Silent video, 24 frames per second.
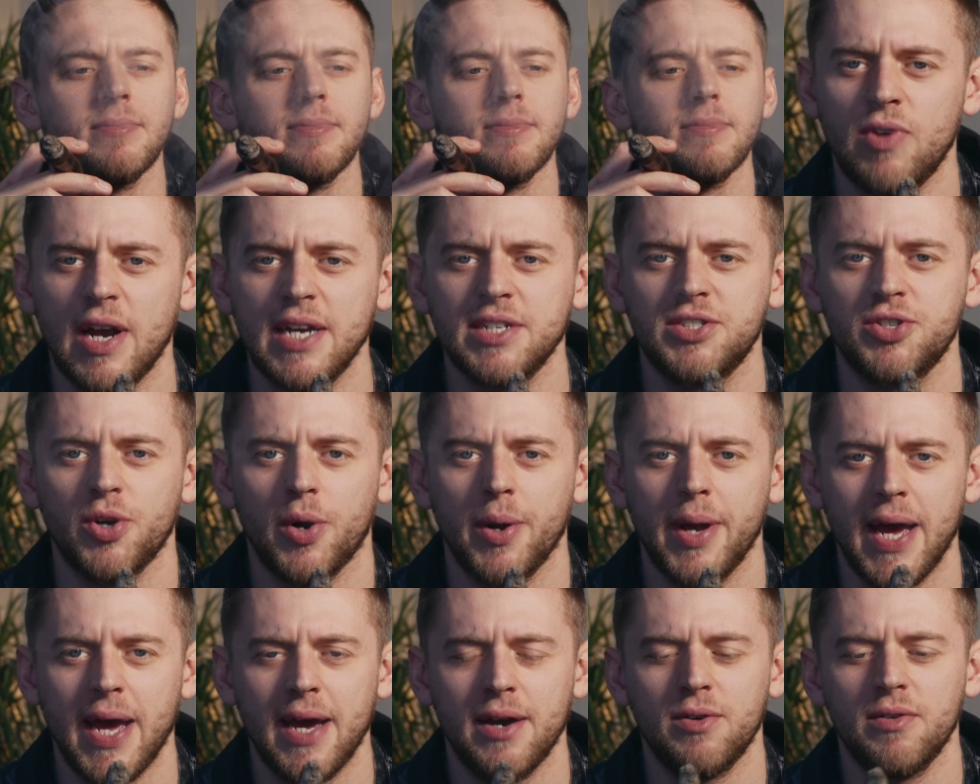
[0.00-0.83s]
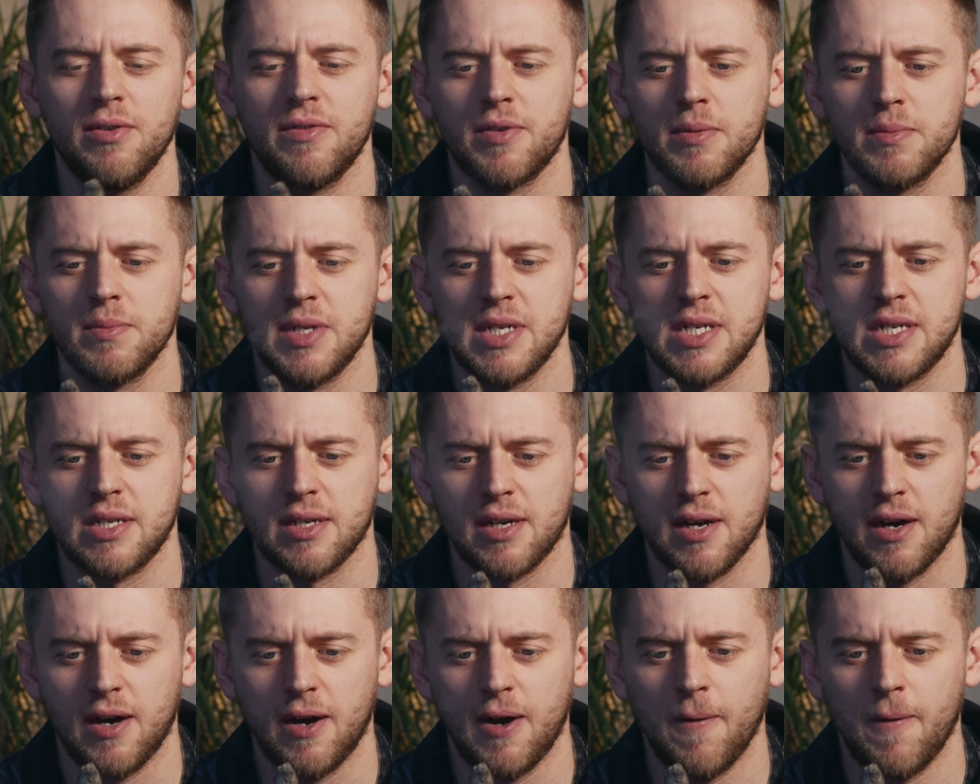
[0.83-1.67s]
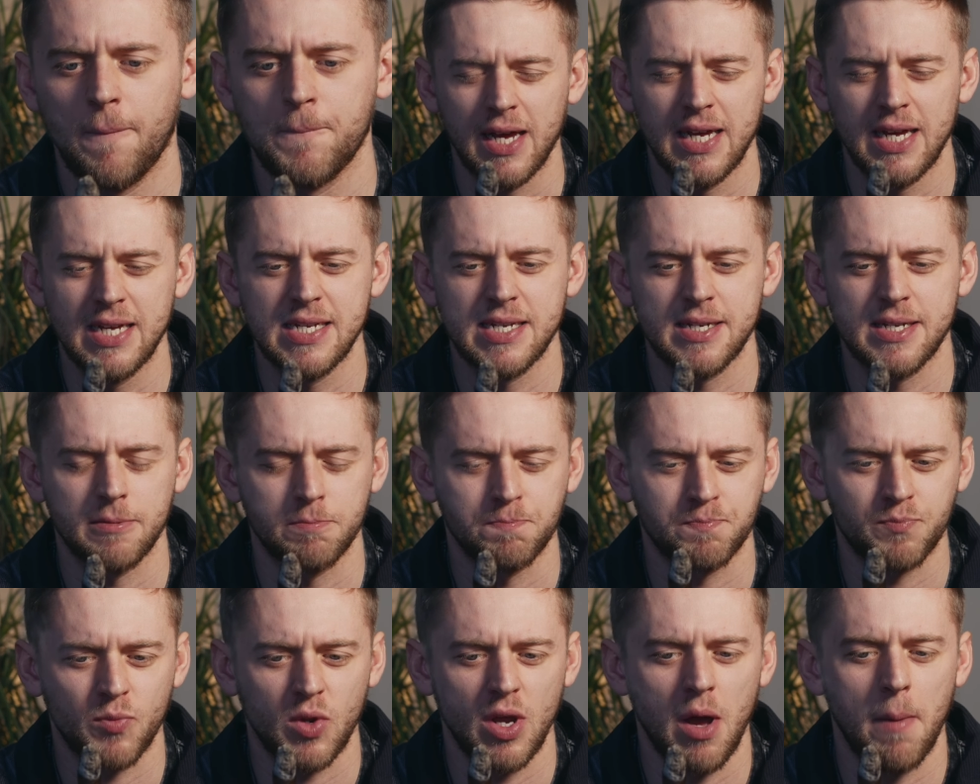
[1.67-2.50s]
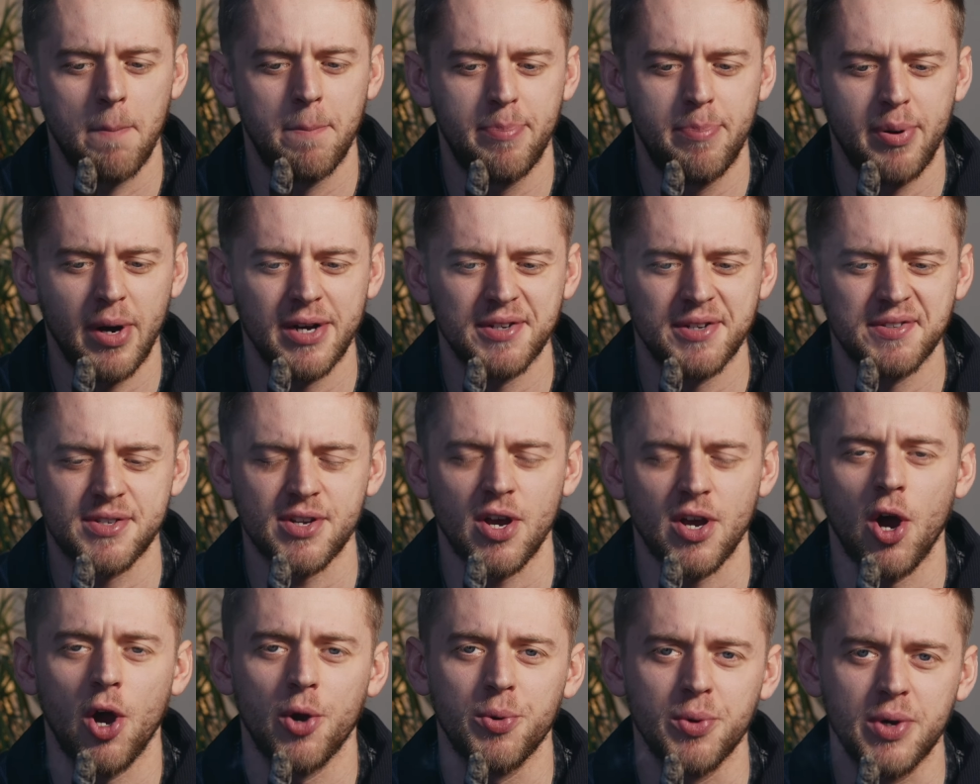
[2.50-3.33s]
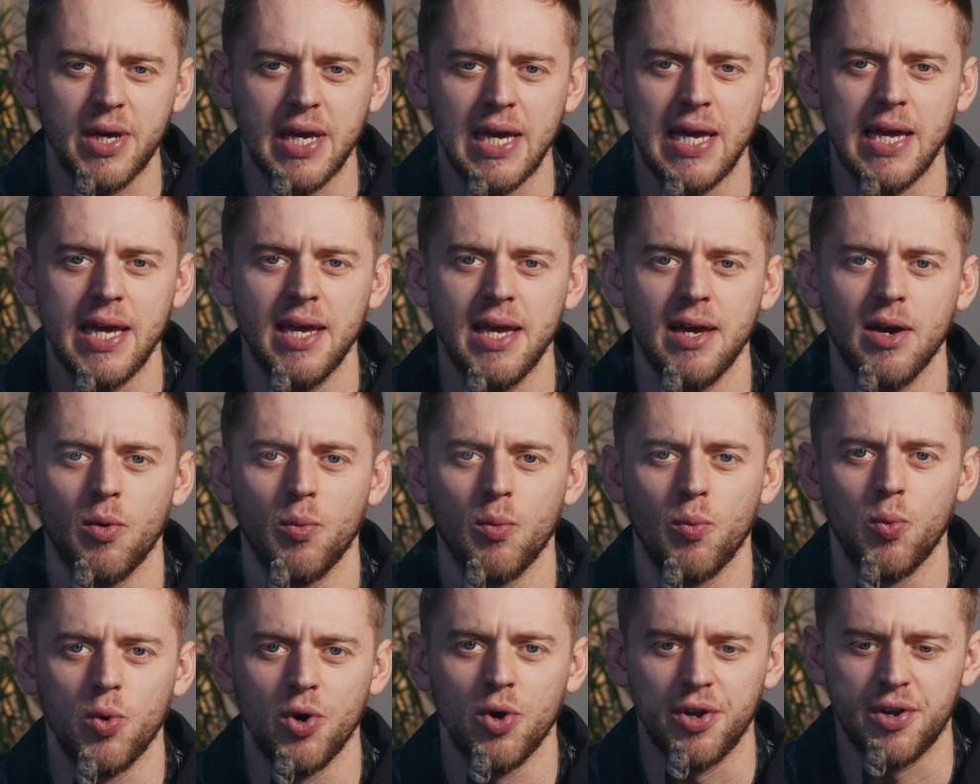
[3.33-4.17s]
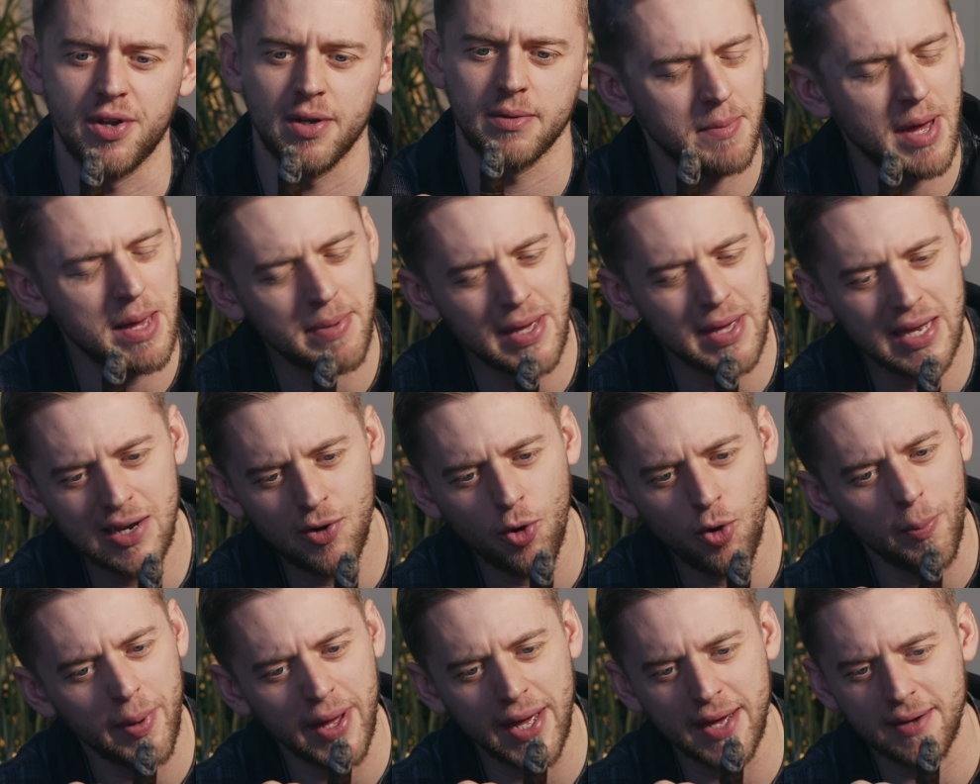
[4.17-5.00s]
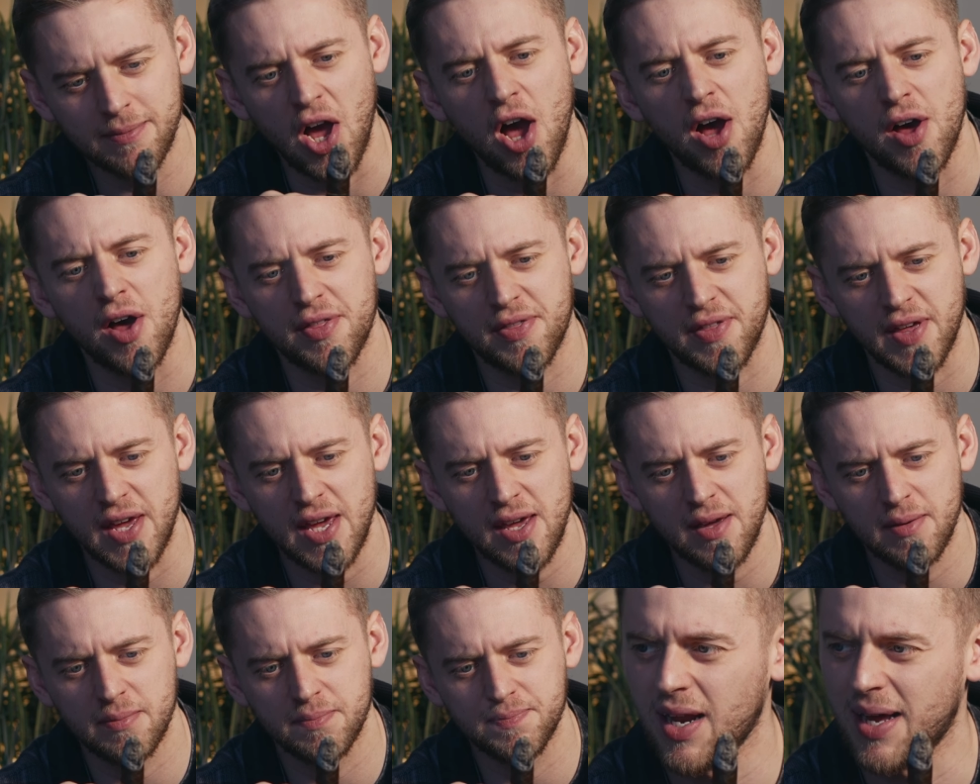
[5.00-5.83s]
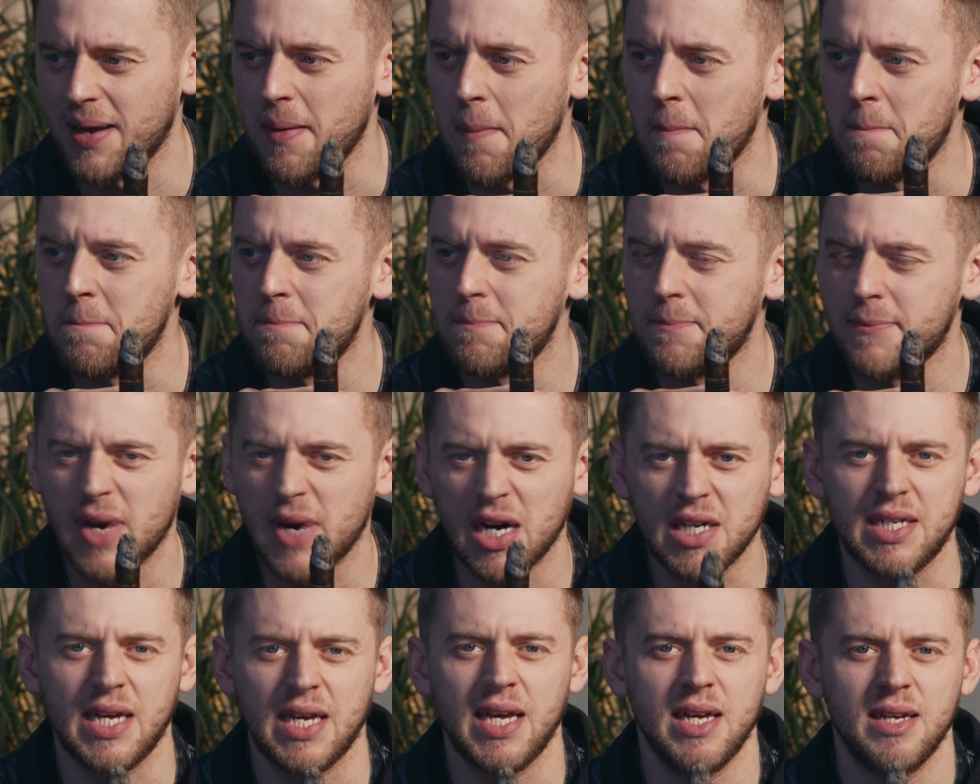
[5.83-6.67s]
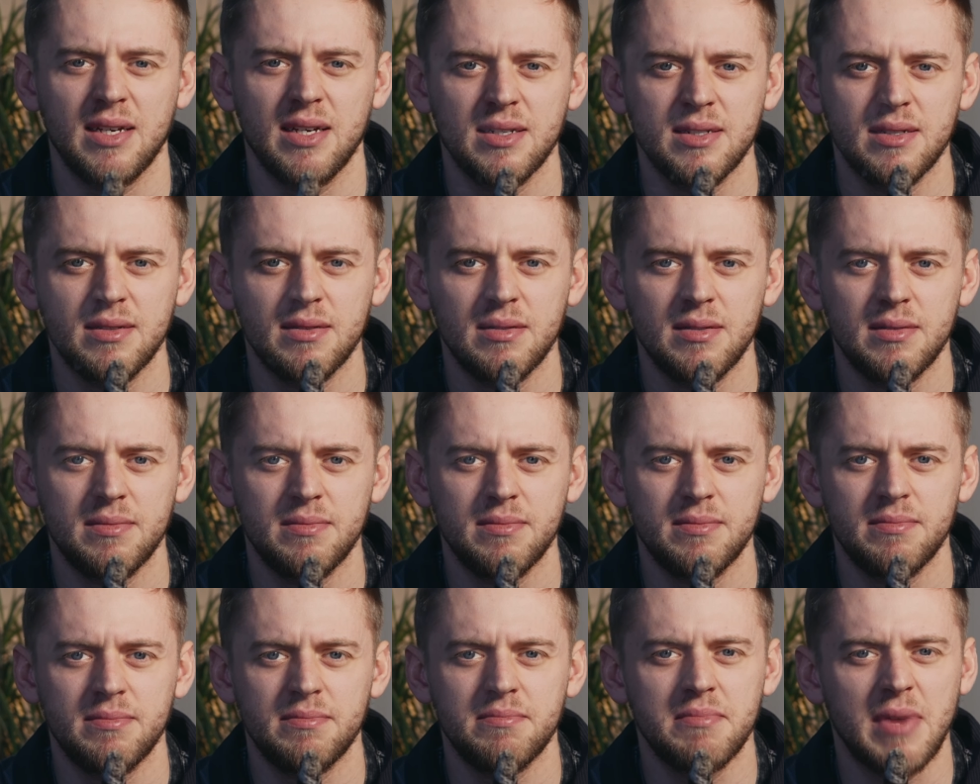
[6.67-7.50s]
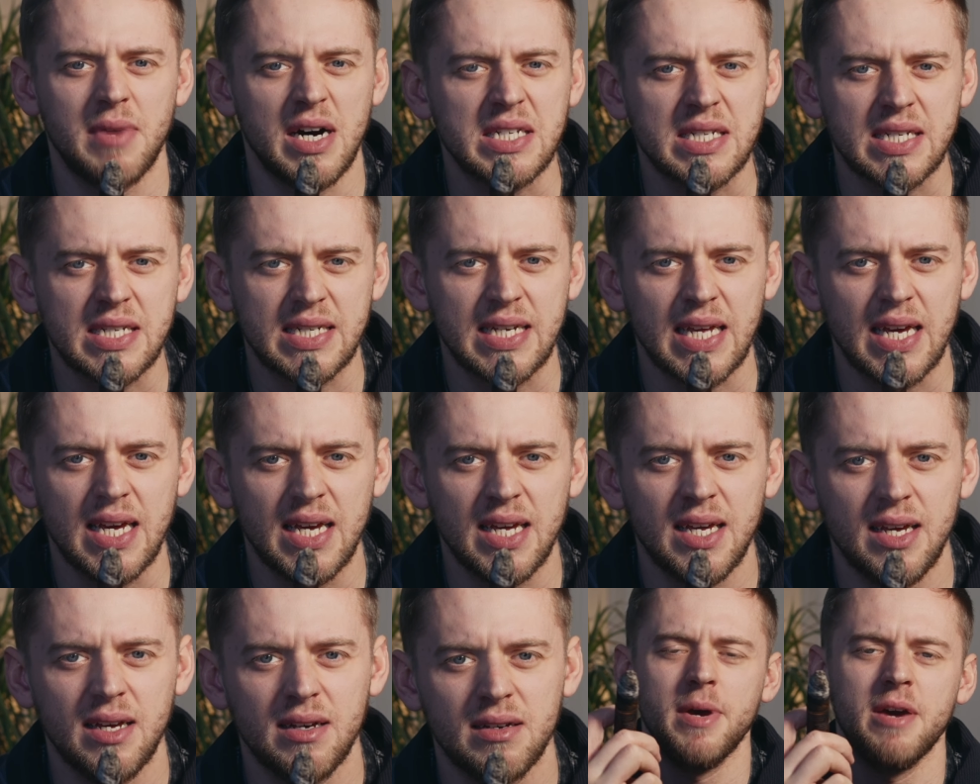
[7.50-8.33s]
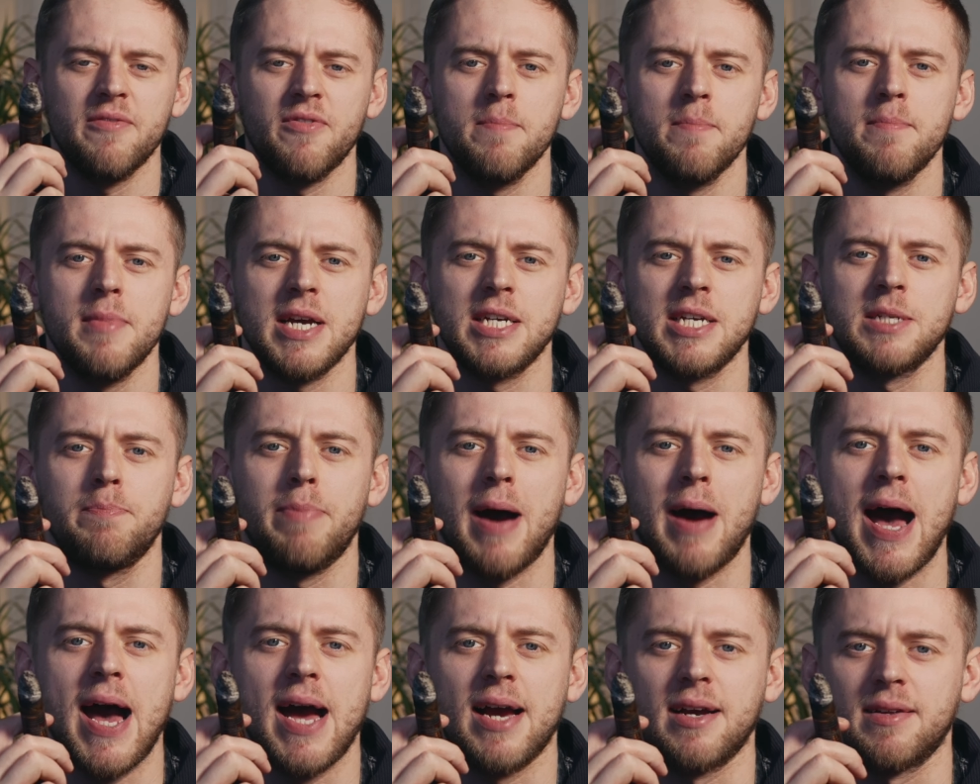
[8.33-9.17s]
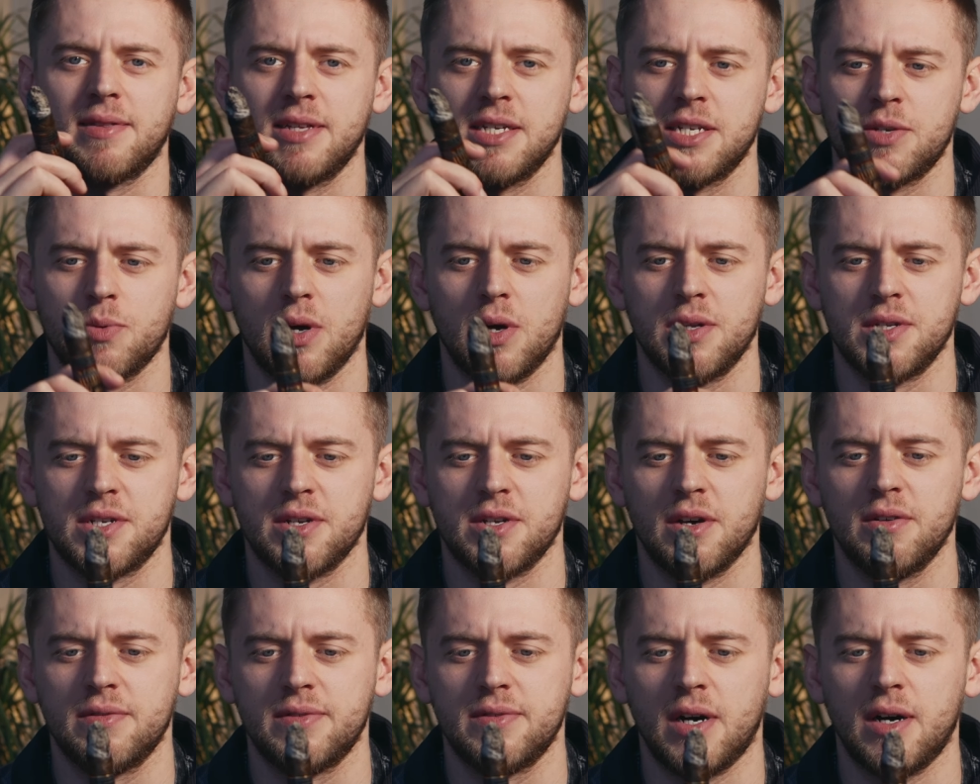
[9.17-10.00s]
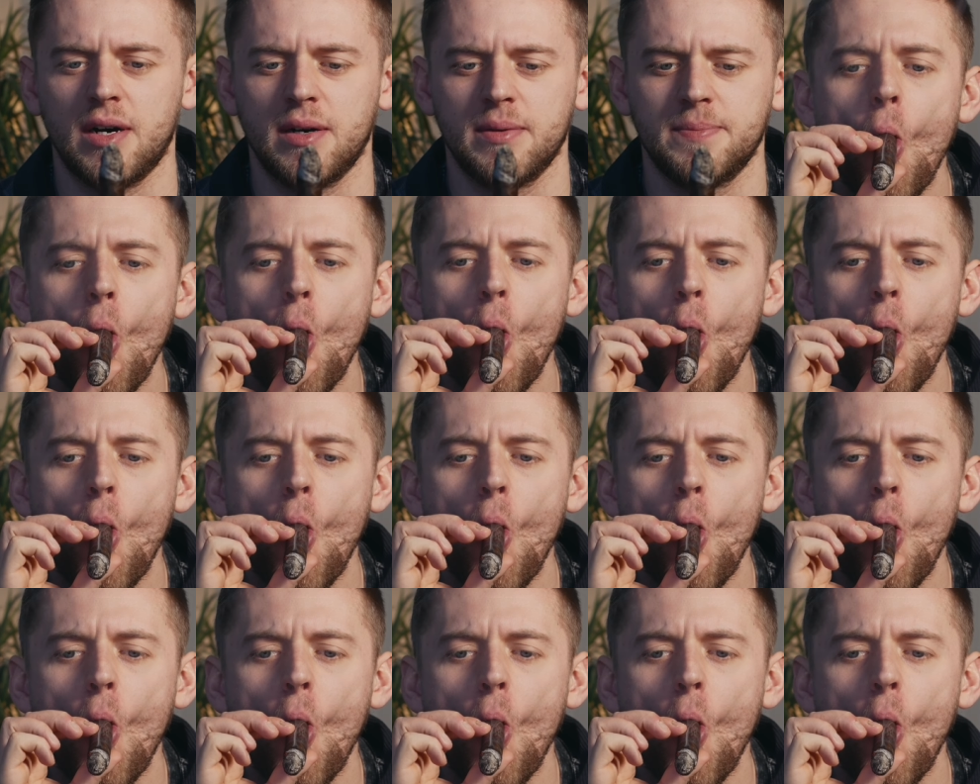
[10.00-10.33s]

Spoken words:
Retrohale from this cigar is a burnt oaky wood. Maybe a little bit earthy, like muddy, musty. Bit of a mixed bag, this one so far.